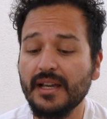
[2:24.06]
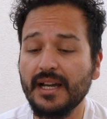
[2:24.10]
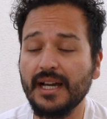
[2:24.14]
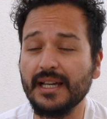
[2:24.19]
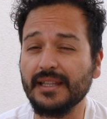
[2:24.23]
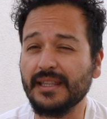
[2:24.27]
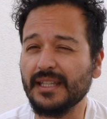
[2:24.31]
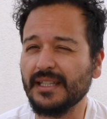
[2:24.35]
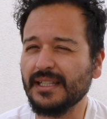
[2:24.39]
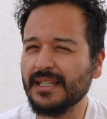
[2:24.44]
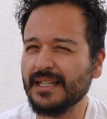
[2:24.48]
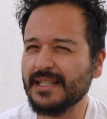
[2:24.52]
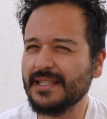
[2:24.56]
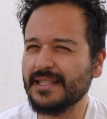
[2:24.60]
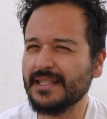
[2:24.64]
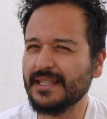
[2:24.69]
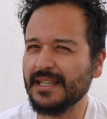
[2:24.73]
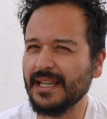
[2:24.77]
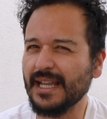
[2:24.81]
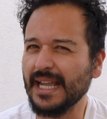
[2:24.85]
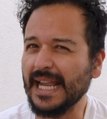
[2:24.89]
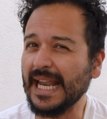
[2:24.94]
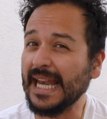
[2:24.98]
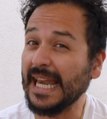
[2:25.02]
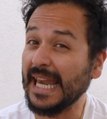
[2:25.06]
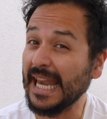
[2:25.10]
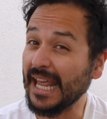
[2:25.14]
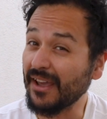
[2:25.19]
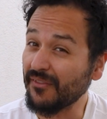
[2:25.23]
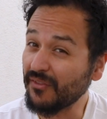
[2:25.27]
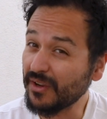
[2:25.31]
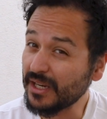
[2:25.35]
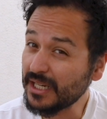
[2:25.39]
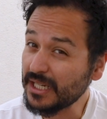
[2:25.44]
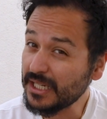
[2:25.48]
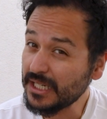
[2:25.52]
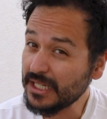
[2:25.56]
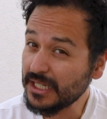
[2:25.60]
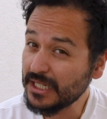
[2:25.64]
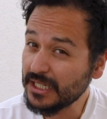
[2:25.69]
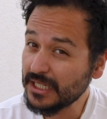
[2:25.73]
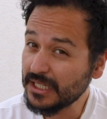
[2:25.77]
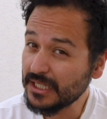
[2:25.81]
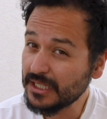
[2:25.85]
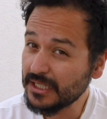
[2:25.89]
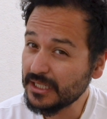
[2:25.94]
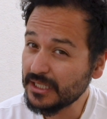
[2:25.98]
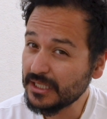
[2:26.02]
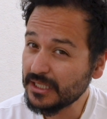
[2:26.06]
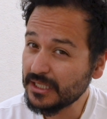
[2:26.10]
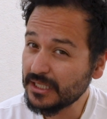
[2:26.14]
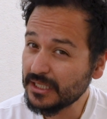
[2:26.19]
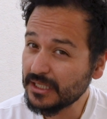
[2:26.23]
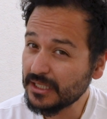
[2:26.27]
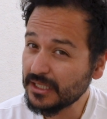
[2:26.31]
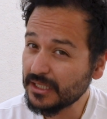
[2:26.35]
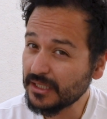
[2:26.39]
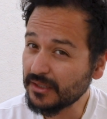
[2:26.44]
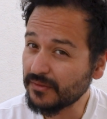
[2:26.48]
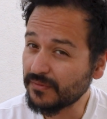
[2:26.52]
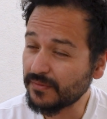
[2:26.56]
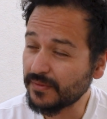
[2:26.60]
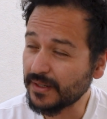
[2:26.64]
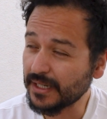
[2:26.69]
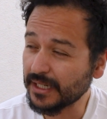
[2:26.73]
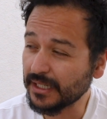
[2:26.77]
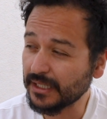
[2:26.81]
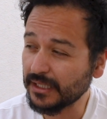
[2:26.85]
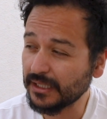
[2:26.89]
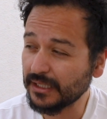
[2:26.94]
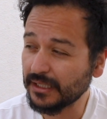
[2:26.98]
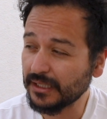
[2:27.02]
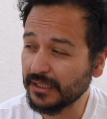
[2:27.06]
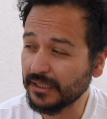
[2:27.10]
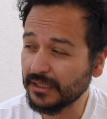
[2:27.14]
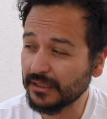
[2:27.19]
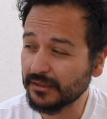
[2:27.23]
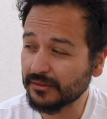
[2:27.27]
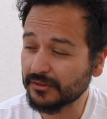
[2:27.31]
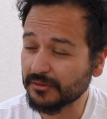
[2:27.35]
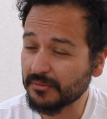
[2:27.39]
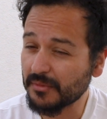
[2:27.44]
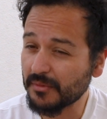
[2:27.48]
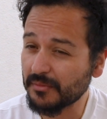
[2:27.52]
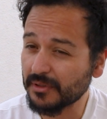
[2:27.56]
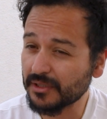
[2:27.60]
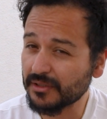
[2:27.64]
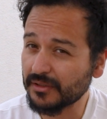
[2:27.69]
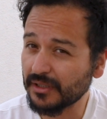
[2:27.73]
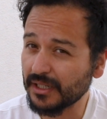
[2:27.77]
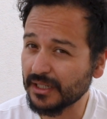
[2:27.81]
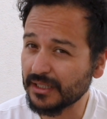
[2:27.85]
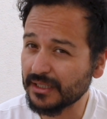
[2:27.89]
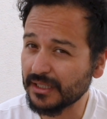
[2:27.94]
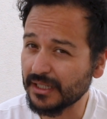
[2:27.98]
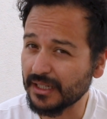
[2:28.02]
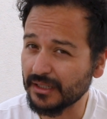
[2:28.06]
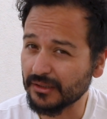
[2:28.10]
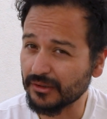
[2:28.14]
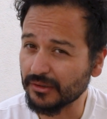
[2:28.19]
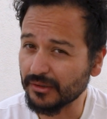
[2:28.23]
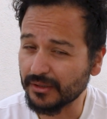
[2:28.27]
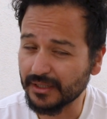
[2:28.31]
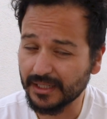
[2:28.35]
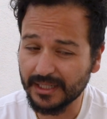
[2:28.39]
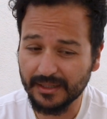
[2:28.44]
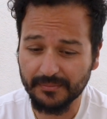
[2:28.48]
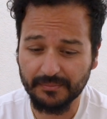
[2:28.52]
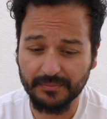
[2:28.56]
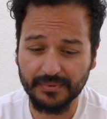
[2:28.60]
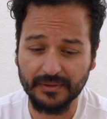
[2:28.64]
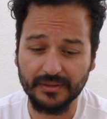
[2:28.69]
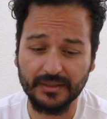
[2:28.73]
I think that's 11. If I remember correctly, I'll look it up,